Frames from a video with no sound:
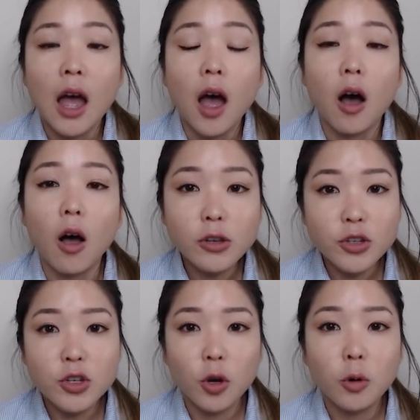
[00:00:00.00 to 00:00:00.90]

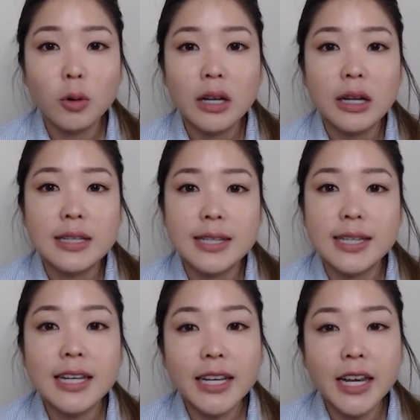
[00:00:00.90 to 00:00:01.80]
Also,
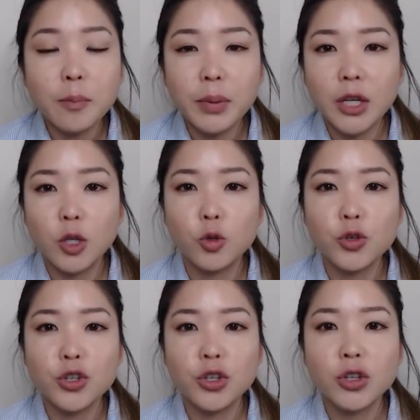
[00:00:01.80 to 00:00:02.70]
see can be
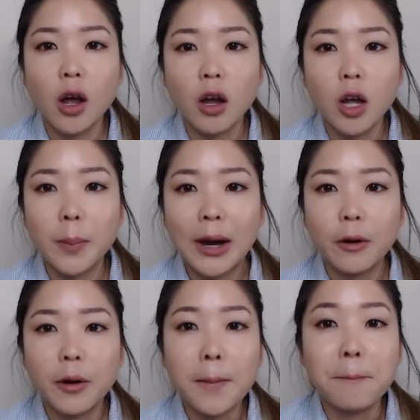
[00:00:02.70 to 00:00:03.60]
used to talk about
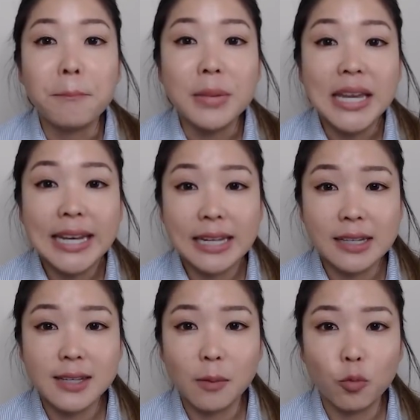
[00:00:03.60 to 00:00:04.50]
meeting
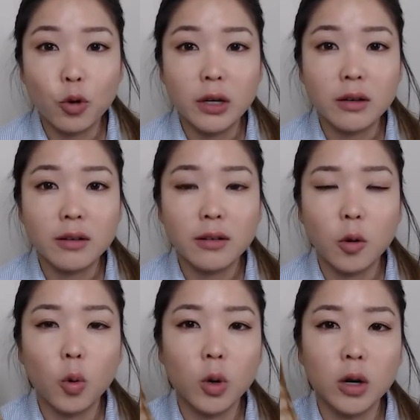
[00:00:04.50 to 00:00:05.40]
someone
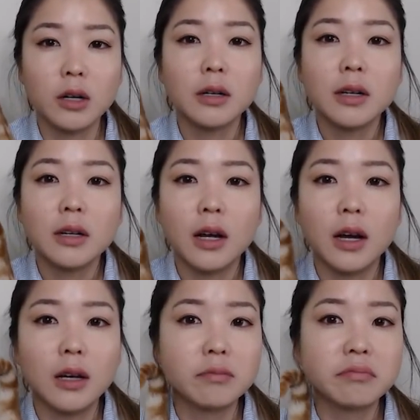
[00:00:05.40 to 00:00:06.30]
or
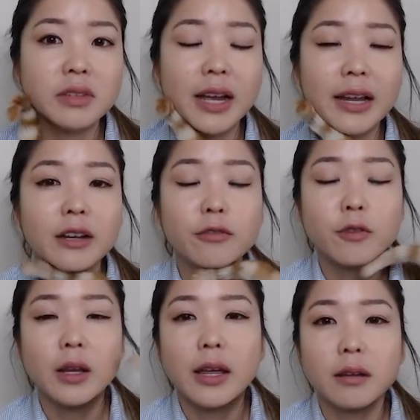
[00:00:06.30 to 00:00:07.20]
kind of,
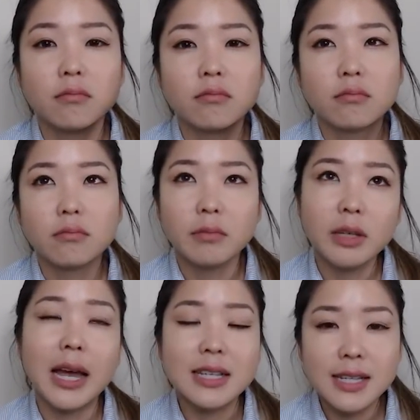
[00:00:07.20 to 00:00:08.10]

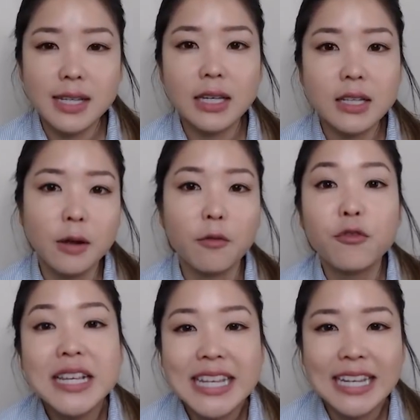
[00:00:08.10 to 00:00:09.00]
yeah,
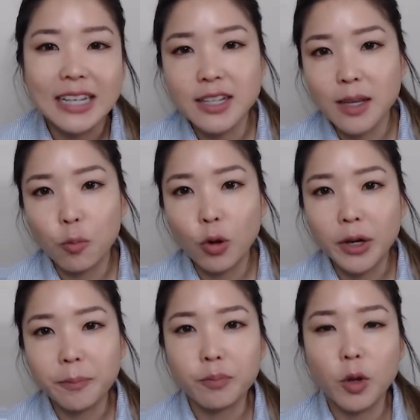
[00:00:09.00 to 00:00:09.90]
visiting
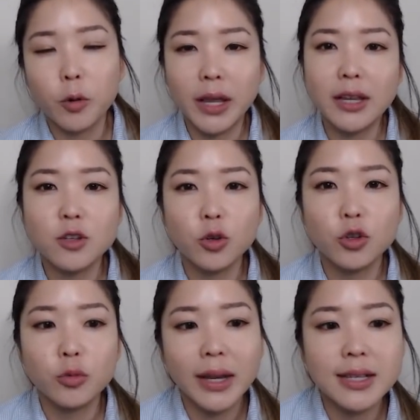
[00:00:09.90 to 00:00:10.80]
someone. Okay, so you
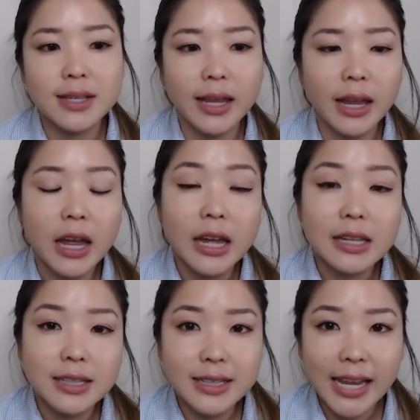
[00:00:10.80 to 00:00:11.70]
might say,
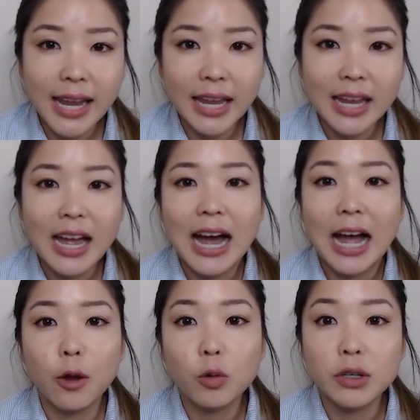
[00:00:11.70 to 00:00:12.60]
today
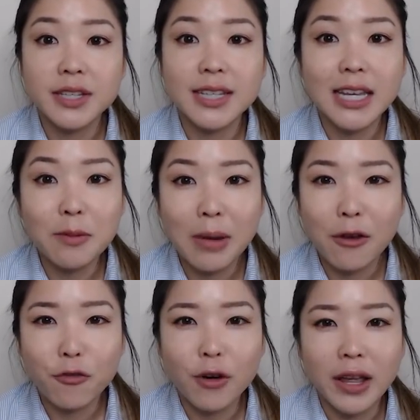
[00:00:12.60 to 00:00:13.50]
I will see my
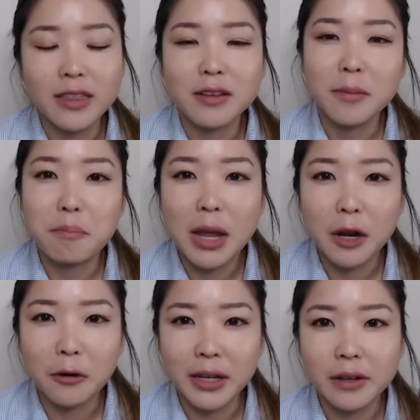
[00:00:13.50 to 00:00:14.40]
friend
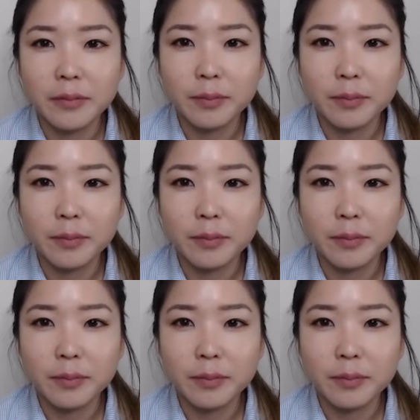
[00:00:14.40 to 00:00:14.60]
Mary.